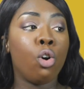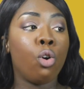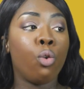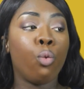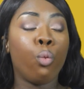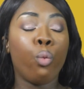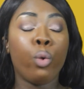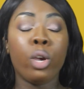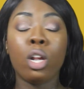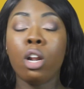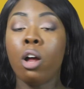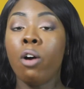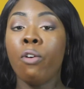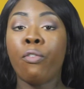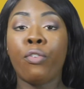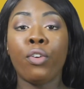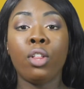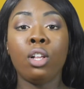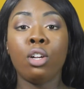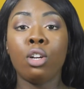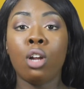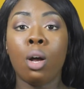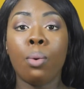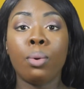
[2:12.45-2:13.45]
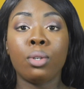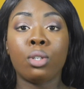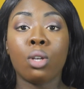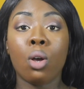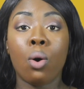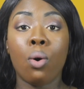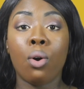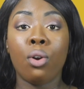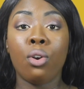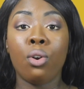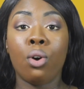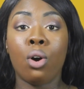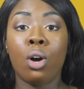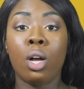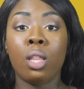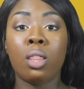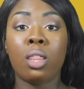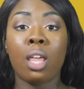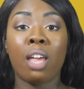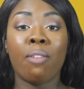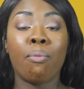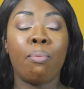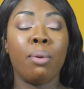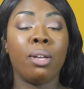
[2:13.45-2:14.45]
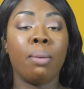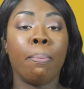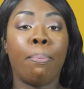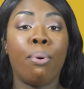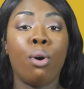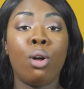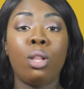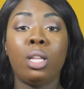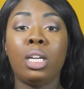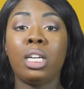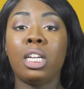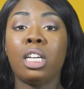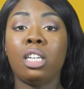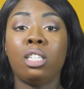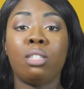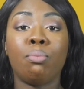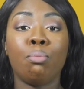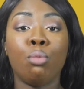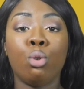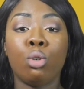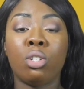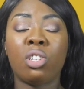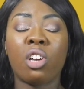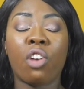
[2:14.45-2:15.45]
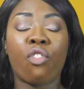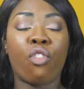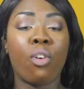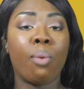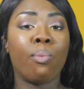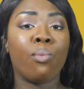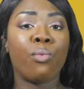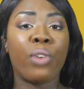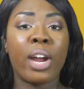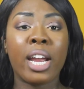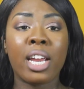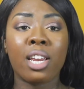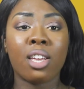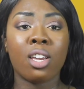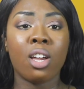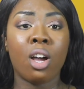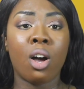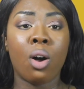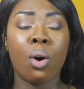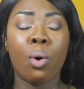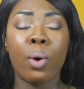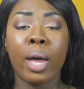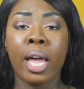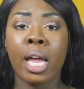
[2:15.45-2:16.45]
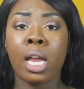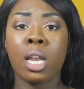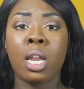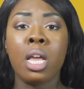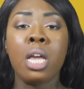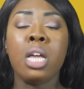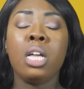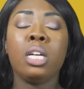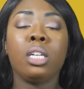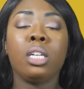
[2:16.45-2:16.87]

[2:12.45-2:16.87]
We don't fully know what's going on. They've been pulling his music from radio and